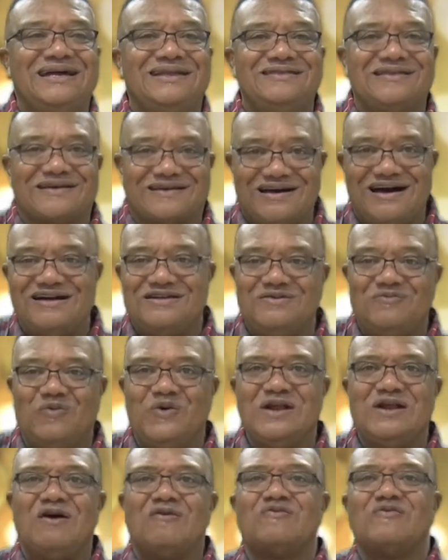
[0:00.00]
We
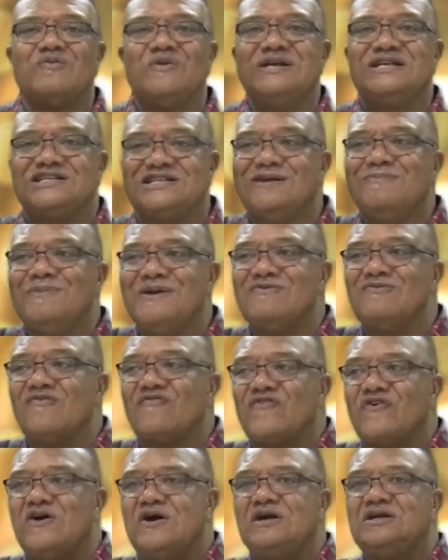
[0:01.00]
should be
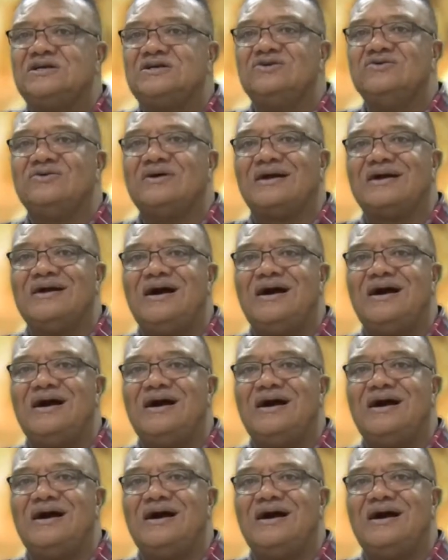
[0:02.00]
referring to the